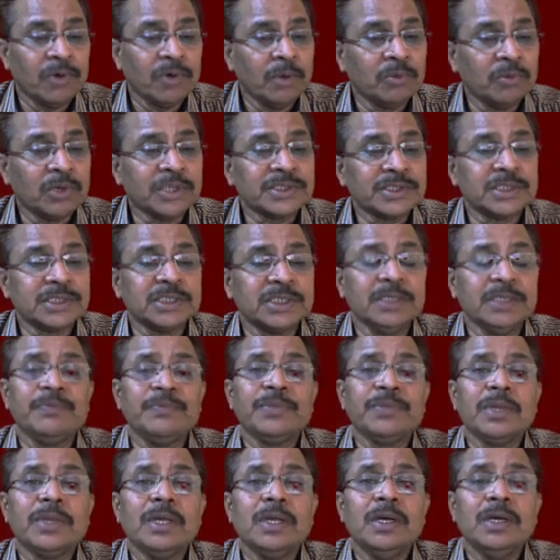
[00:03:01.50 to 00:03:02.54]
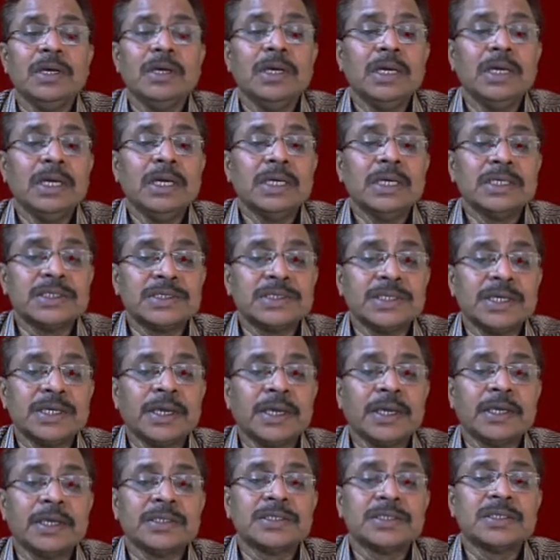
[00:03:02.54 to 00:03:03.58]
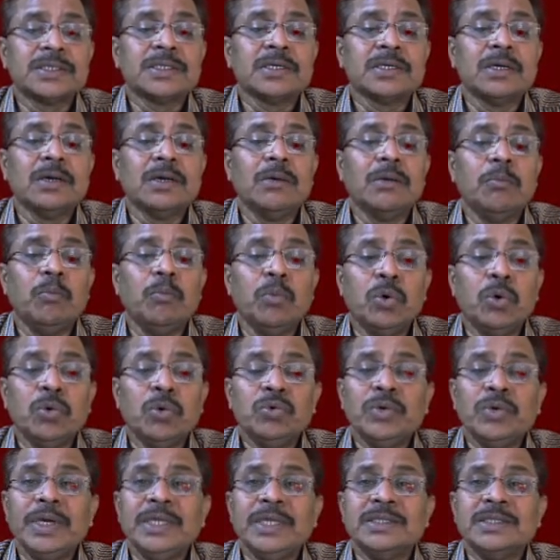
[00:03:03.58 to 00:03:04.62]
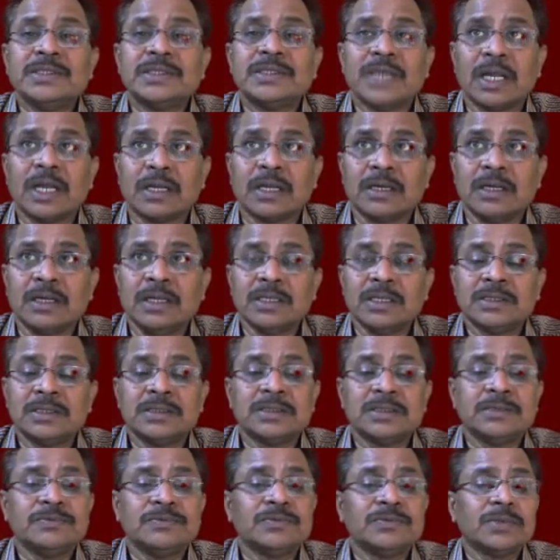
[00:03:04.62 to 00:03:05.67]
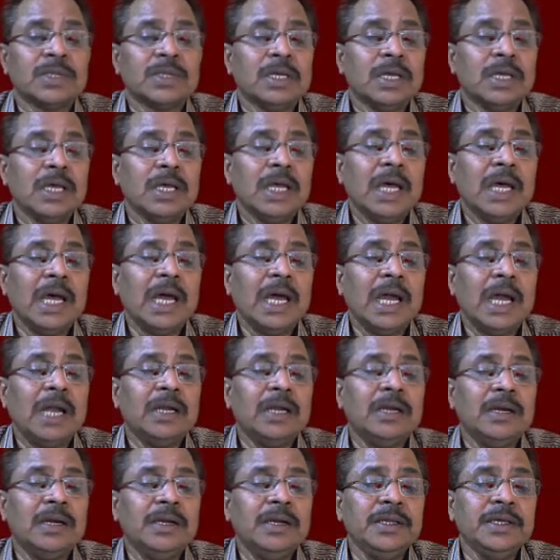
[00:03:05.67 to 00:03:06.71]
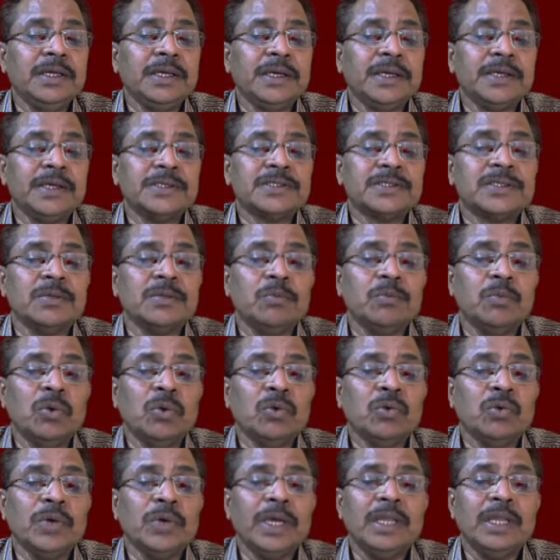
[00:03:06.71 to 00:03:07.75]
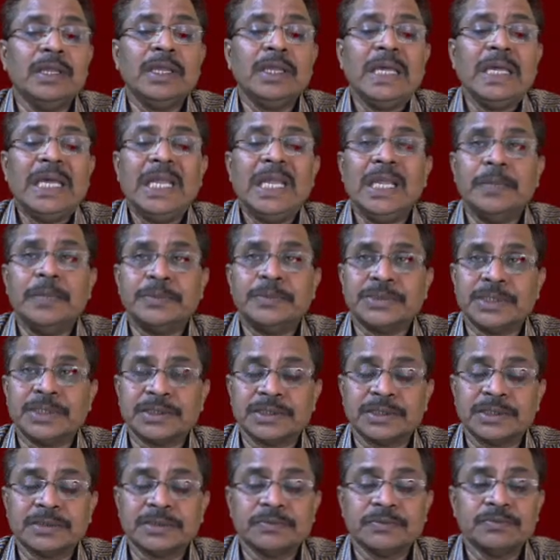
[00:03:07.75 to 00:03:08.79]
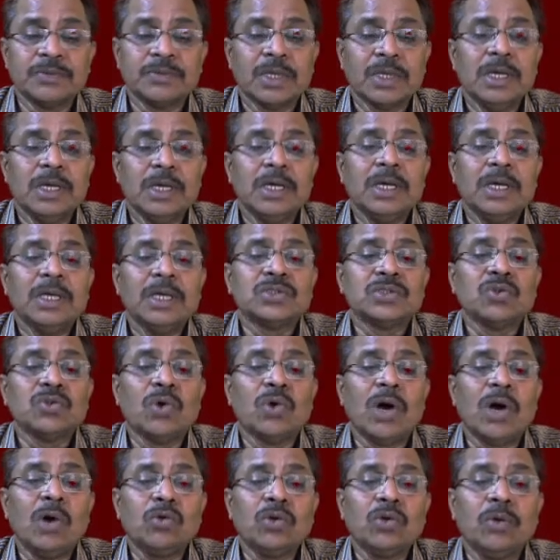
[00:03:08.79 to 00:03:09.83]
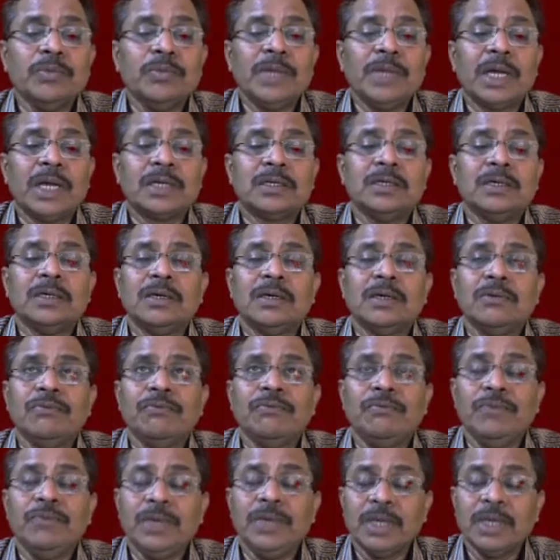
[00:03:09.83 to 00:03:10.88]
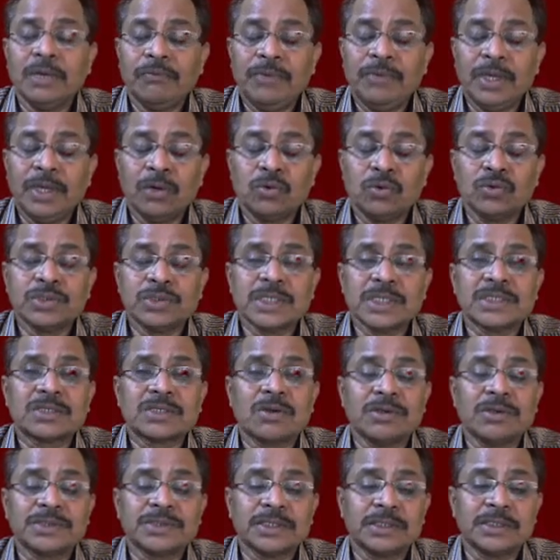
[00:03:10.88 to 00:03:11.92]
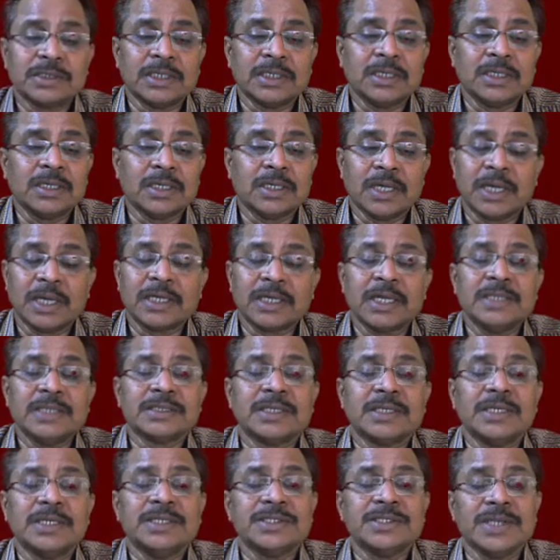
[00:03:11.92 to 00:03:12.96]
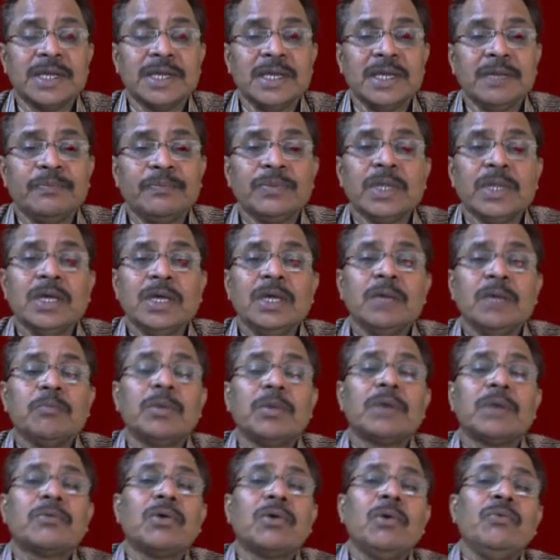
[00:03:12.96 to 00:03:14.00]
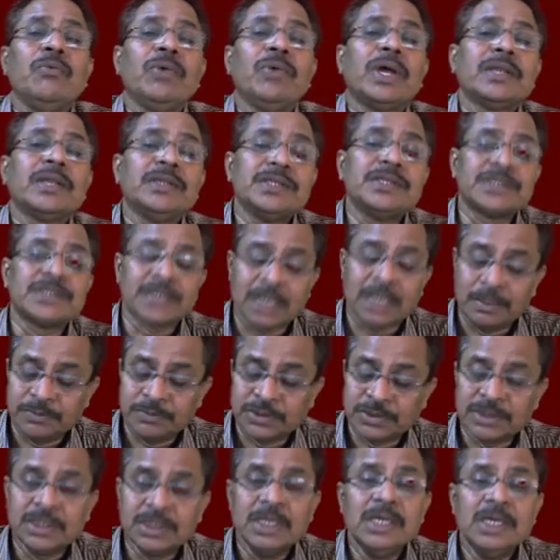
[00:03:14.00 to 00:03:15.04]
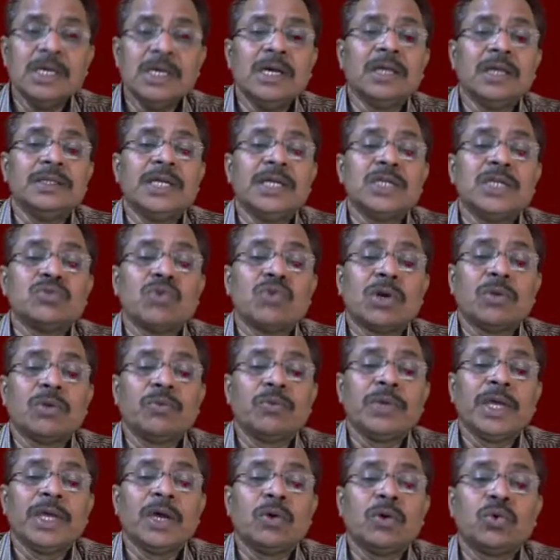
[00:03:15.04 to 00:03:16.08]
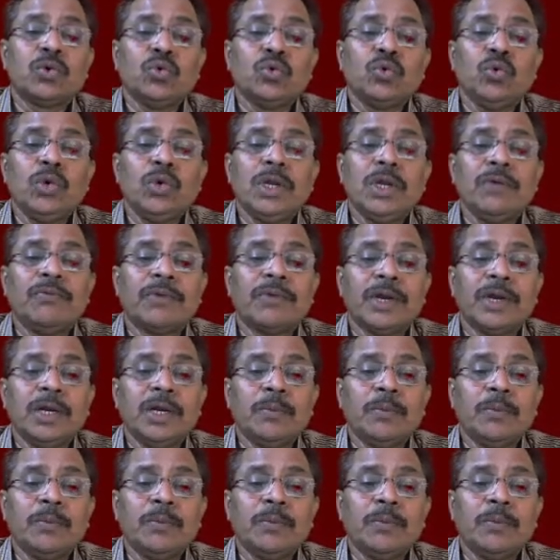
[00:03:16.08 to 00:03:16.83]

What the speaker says: velocity. C is move in circles, and D is move in ellipses. So out of that, we have to just concentrate. Correct answer is A. But from where this comes, that is what we have two different